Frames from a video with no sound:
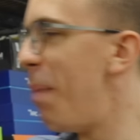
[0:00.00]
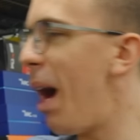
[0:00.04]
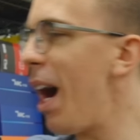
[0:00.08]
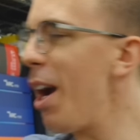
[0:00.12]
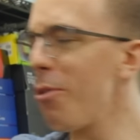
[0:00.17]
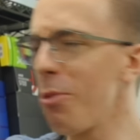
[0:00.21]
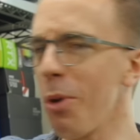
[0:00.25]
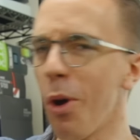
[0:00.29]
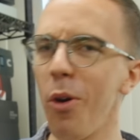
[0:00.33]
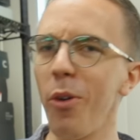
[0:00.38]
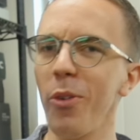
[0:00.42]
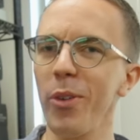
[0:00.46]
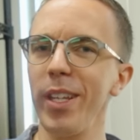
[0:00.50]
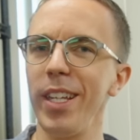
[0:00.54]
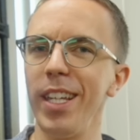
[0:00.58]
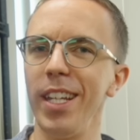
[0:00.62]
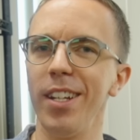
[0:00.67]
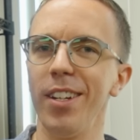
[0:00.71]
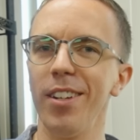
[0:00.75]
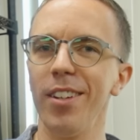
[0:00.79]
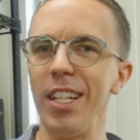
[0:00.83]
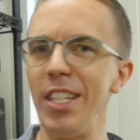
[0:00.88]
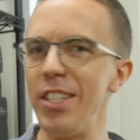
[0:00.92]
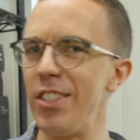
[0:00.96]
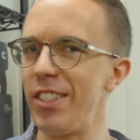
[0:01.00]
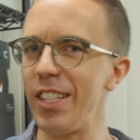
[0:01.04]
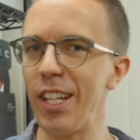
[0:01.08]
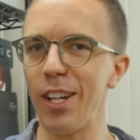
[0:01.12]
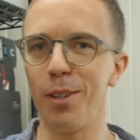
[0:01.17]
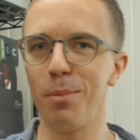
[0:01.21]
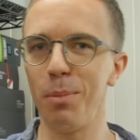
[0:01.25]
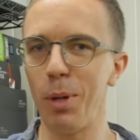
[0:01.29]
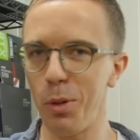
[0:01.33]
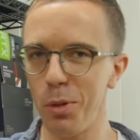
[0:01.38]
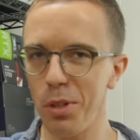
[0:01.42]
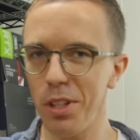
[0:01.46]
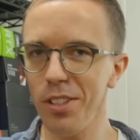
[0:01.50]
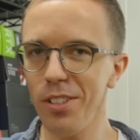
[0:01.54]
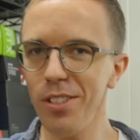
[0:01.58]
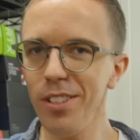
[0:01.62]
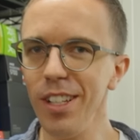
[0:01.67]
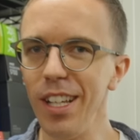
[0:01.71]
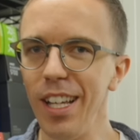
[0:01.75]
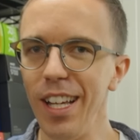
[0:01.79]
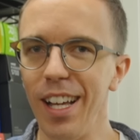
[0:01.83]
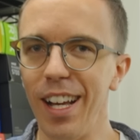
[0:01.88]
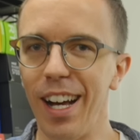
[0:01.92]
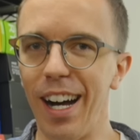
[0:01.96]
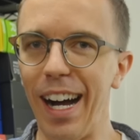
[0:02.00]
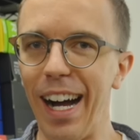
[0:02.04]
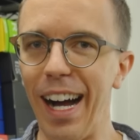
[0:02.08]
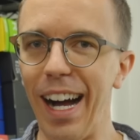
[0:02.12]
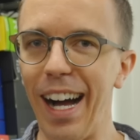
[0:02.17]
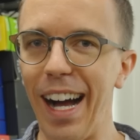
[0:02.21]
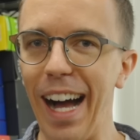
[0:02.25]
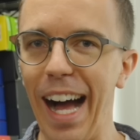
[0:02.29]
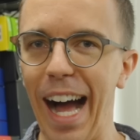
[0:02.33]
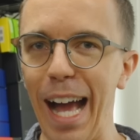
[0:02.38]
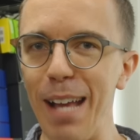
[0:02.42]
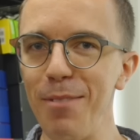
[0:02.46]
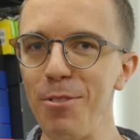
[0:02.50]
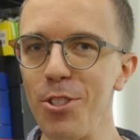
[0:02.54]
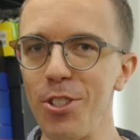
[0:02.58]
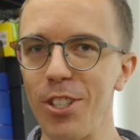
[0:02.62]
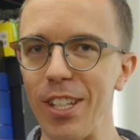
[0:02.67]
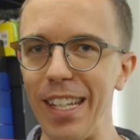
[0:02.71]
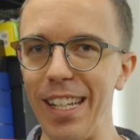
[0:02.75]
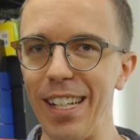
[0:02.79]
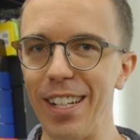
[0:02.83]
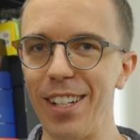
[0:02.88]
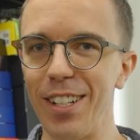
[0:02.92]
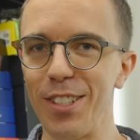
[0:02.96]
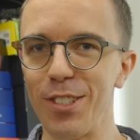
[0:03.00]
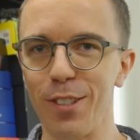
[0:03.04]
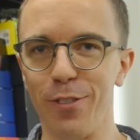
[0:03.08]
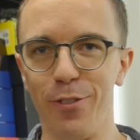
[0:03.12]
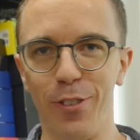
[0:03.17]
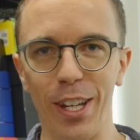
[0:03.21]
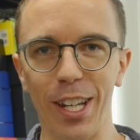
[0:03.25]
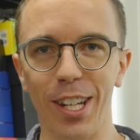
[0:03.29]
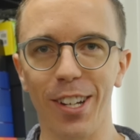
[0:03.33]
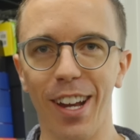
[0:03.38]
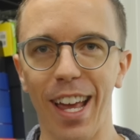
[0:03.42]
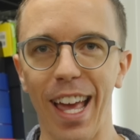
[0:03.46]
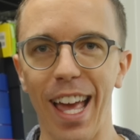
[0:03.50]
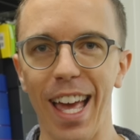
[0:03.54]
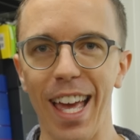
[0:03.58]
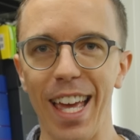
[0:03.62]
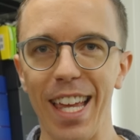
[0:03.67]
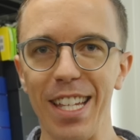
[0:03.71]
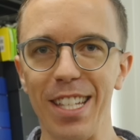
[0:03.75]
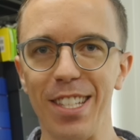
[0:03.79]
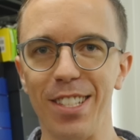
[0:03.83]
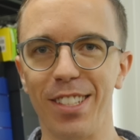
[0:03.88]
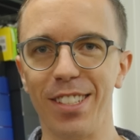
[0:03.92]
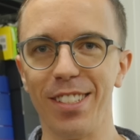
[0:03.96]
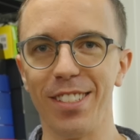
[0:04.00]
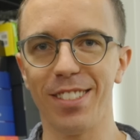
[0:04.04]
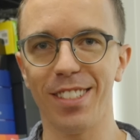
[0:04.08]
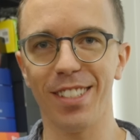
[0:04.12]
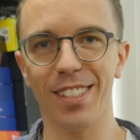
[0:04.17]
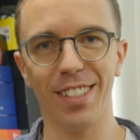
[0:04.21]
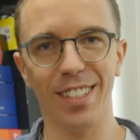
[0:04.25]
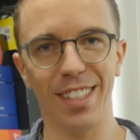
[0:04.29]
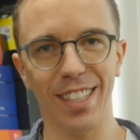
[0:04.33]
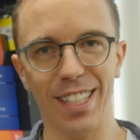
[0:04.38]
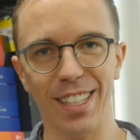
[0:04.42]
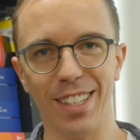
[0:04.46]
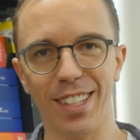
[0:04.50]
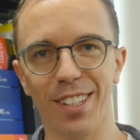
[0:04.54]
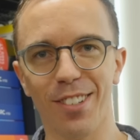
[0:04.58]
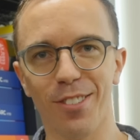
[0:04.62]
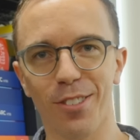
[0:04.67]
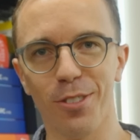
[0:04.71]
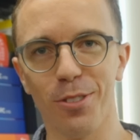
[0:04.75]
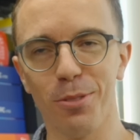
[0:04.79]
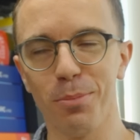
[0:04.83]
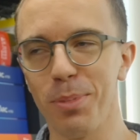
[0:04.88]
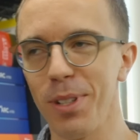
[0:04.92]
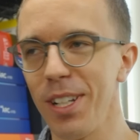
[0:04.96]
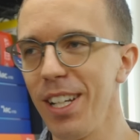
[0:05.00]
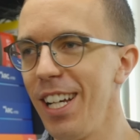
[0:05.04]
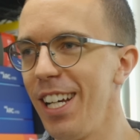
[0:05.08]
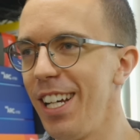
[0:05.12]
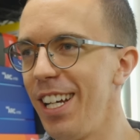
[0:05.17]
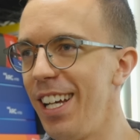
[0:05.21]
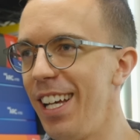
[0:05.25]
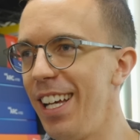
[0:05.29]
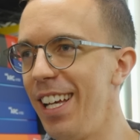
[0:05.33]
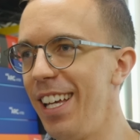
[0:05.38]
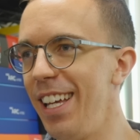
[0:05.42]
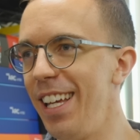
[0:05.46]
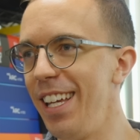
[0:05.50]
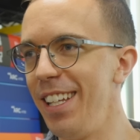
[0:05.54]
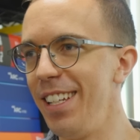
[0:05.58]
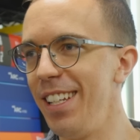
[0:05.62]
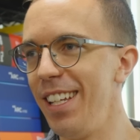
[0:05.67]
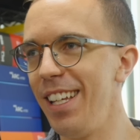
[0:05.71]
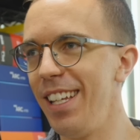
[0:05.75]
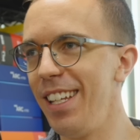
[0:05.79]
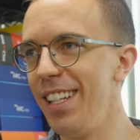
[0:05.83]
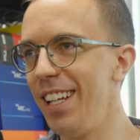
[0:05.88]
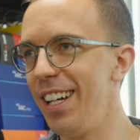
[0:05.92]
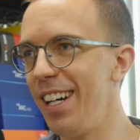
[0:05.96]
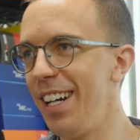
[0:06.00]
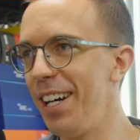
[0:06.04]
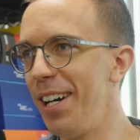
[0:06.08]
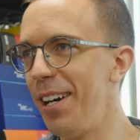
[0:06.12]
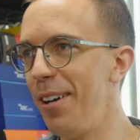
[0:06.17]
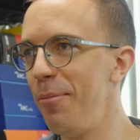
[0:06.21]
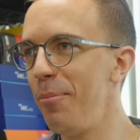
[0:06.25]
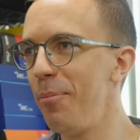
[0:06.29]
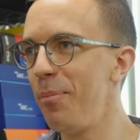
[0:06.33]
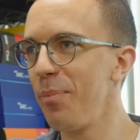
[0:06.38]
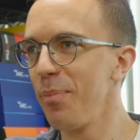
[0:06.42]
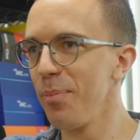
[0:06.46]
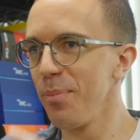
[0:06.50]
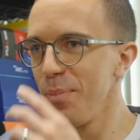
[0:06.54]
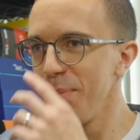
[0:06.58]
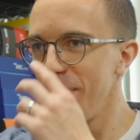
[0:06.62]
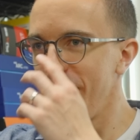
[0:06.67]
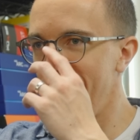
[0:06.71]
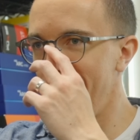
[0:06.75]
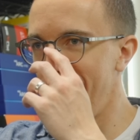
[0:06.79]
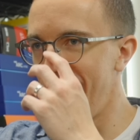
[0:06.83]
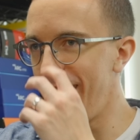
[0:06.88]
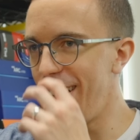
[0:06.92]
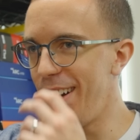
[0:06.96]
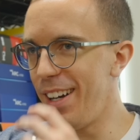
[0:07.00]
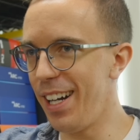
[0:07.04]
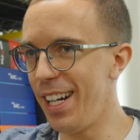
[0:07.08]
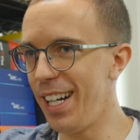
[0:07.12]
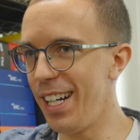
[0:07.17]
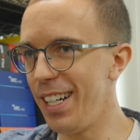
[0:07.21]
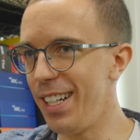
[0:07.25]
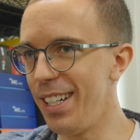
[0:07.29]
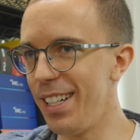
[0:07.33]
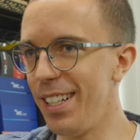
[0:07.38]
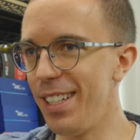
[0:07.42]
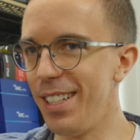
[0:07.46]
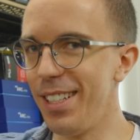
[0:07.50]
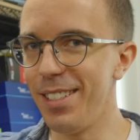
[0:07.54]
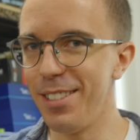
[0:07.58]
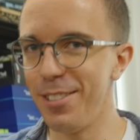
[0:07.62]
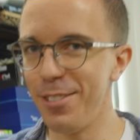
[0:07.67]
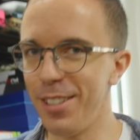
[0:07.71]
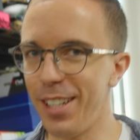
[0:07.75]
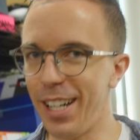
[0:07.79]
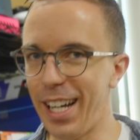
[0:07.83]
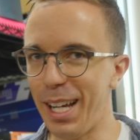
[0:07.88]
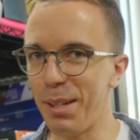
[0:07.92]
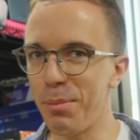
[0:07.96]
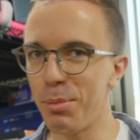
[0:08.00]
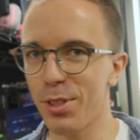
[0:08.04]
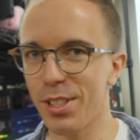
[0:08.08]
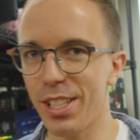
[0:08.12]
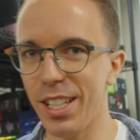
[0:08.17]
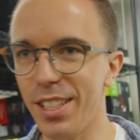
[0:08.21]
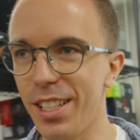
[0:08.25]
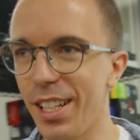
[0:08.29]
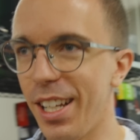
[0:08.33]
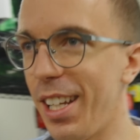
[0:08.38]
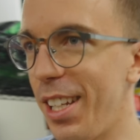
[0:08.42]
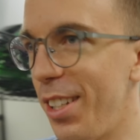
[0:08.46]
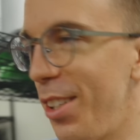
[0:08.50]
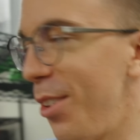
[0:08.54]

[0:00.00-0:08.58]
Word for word: My role here is ceremonial. Uh, I'm just here as a figurehead to, to lead the group, and, and um, uh, I pretend I